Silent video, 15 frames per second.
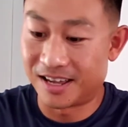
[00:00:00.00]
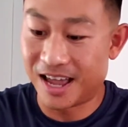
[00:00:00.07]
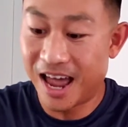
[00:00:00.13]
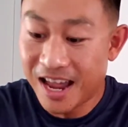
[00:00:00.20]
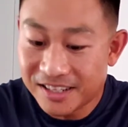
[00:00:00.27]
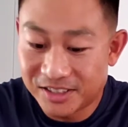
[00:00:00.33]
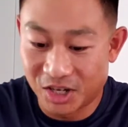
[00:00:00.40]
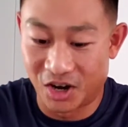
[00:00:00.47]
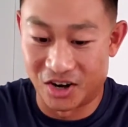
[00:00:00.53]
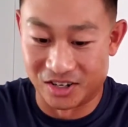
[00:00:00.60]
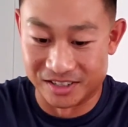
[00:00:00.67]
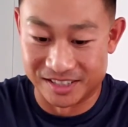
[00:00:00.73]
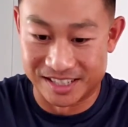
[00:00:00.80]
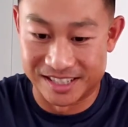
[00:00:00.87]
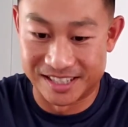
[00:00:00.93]
egg
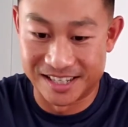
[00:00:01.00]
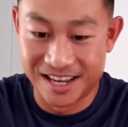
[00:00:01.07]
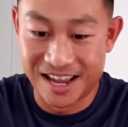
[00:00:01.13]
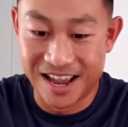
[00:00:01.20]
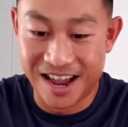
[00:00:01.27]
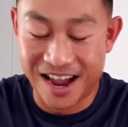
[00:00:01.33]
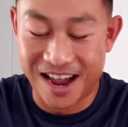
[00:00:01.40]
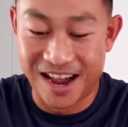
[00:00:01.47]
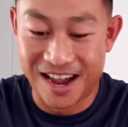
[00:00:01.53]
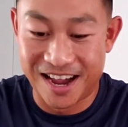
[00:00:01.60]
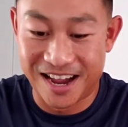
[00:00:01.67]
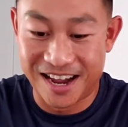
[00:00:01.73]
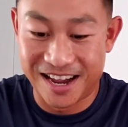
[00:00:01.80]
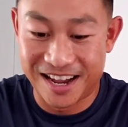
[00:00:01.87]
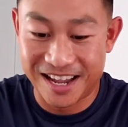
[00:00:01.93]
tarts.
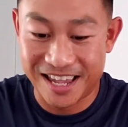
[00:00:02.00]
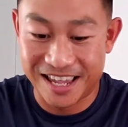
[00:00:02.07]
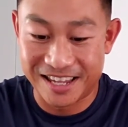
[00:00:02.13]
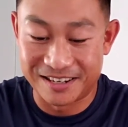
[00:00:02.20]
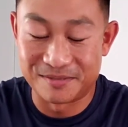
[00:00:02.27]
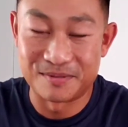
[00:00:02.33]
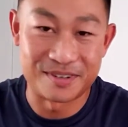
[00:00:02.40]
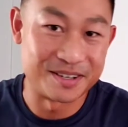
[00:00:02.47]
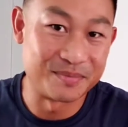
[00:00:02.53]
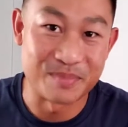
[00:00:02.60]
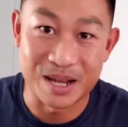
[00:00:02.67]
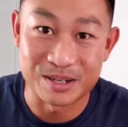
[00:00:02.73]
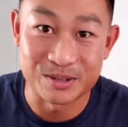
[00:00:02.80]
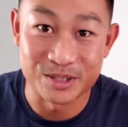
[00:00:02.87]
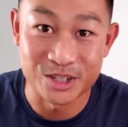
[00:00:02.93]
In
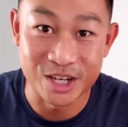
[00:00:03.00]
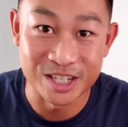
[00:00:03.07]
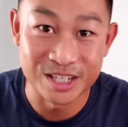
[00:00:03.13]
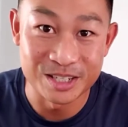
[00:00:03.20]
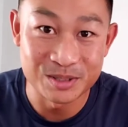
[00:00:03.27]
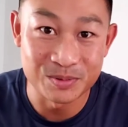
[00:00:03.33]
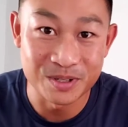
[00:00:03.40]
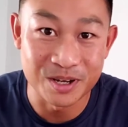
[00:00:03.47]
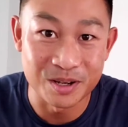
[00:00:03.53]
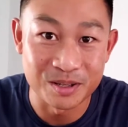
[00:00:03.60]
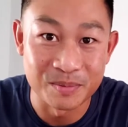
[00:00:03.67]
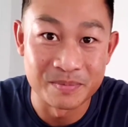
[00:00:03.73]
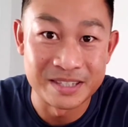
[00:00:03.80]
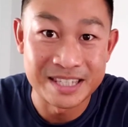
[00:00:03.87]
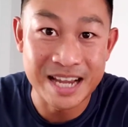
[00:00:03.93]
Mandarin Chinese, we call
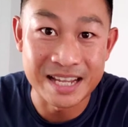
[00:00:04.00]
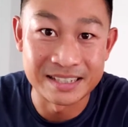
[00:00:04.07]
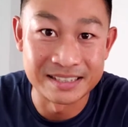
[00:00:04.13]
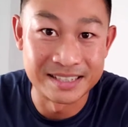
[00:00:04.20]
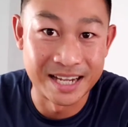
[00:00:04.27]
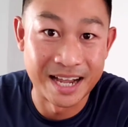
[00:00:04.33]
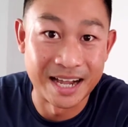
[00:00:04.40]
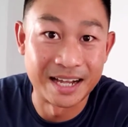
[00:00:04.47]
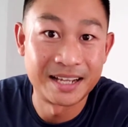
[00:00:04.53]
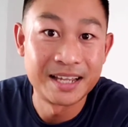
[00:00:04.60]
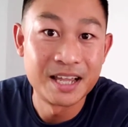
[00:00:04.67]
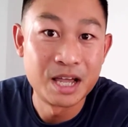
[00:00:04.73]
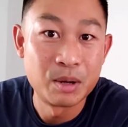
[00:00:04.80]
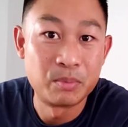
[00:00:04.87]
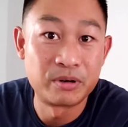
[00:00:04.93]
them daan ta.
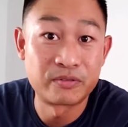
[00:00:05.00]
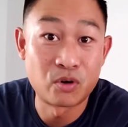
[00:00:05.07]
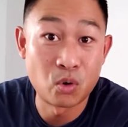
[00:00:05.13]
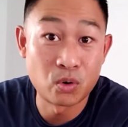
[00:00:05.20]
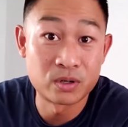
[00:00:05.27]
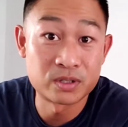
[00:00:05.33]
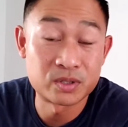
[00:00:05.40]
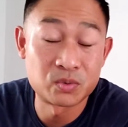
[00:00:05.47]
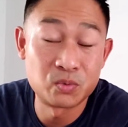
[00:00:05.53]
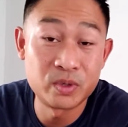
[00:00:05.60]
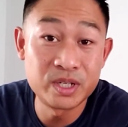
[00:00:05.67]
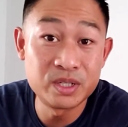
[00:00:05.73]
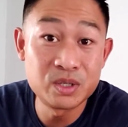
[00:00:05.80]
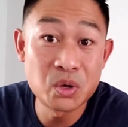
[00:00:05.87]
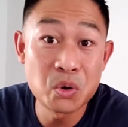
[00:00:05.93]
But of course,
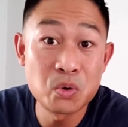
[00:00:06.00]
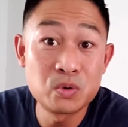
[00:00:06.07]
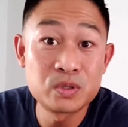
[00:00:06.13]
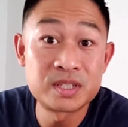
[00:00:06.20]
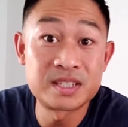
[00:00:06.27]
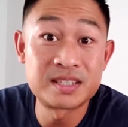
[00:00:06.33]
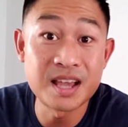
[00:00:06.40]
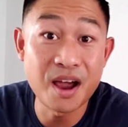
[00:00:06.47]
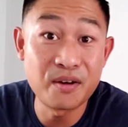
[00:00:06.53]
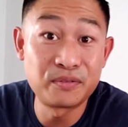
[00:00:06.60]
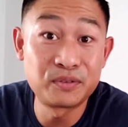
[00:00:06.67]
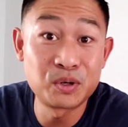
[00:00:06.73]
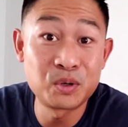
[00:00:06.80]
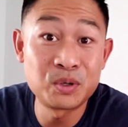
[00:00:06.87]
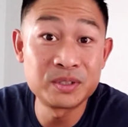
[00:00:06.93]
we know
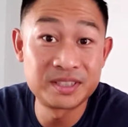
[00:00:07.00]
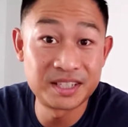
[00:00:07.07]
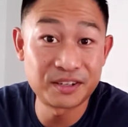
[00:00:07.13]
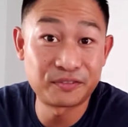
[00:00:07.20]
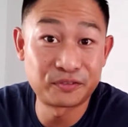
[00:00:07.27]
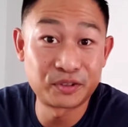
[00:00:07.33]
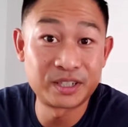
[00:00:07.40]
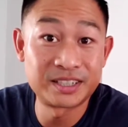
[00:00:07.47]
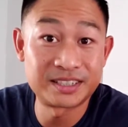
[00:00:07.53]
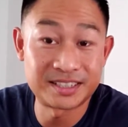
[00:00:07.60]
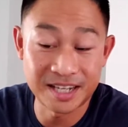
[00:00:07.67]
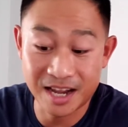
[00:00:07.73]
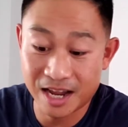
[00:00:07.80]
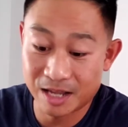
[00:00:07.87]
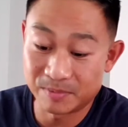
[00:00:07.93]
several different
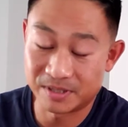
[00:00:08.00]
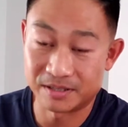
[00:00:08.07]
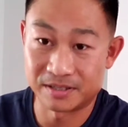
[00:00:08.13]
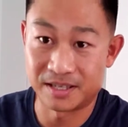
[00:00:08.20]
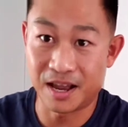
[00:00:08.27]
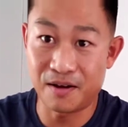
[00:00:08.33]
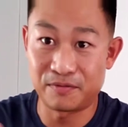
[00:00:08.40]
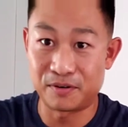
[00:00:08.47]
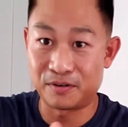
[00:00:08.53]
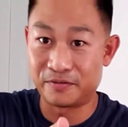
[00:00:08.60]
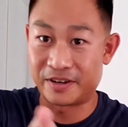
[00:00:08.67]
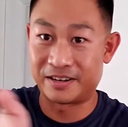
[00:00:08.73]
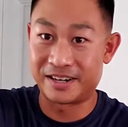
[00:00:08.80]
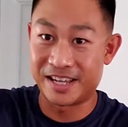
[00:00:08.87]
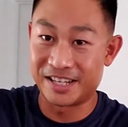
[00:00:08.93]
types, several
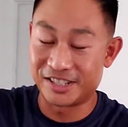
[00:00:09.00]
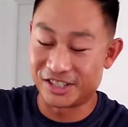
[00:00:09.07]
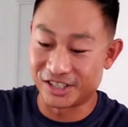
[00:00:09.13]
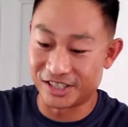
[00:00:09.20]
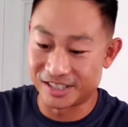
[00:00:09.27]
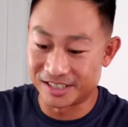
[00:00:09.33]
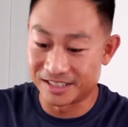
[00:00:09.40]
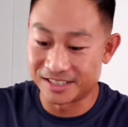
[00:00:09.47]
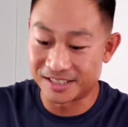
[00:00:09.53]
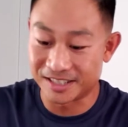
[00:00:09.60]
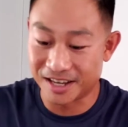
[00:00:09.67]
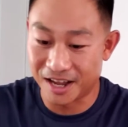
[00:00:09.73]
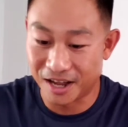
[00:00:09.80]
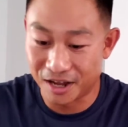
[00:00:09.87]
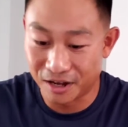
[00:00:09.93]
variations
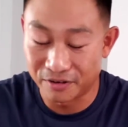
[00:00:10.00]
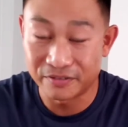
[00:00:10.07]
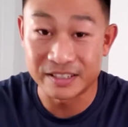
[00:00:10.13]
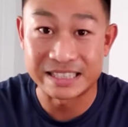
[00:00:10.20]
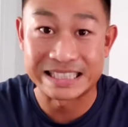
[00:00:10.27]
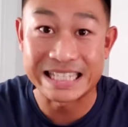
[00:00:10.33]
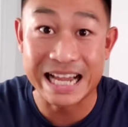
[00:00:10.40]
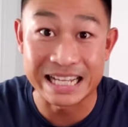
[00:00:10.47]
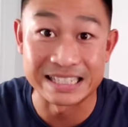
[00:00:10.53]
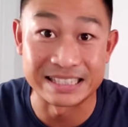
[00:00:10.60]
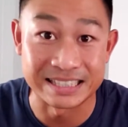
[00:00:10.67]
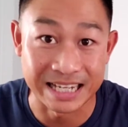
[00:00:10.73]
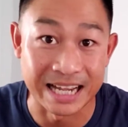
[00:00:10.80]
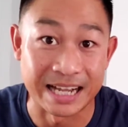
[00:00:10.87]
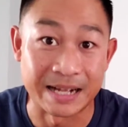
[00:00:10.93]
of daan
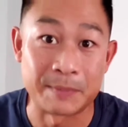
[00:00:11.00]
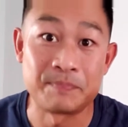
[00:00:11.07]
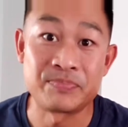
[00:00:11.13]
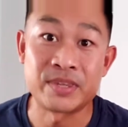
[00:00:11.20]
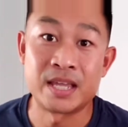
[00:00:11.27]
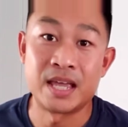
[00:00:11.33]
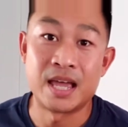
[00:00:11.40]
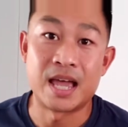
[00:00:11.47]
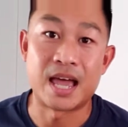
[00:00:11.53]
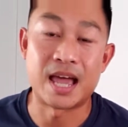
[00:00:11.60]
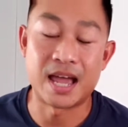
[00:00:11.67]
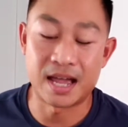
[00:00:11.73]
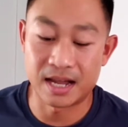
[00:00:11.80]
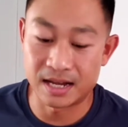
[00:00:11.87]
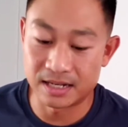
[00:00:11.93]
ta.
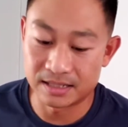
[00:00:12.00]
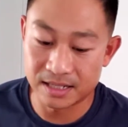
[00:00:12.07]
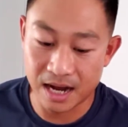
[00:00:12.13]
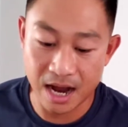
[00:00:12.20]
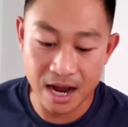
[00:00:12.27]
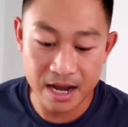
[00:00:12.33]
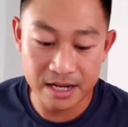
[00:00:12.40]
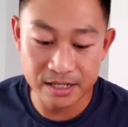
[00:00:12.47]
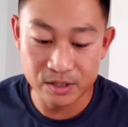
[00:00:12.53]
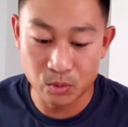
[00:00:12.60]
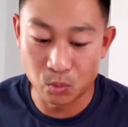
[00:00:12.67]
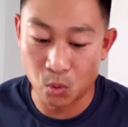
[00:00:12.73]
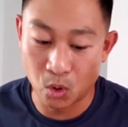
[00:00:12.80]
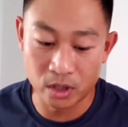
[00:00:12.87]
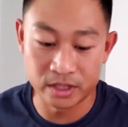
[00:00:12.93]
And I
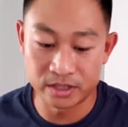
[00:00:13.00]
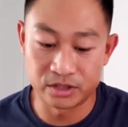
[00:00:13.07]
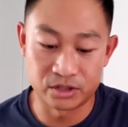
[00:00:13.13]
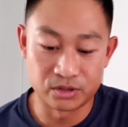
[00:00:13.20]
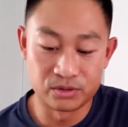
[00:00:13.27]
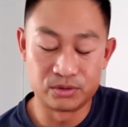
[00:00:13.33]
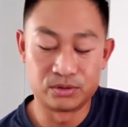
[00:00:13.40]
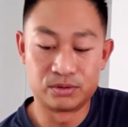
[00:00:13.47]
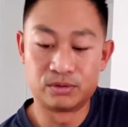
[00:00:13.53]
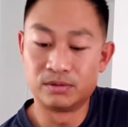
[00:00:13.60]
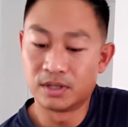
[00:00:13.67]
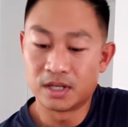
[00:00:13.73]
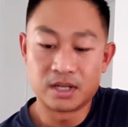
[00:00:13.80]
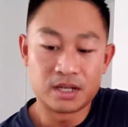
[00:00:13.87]
wanted to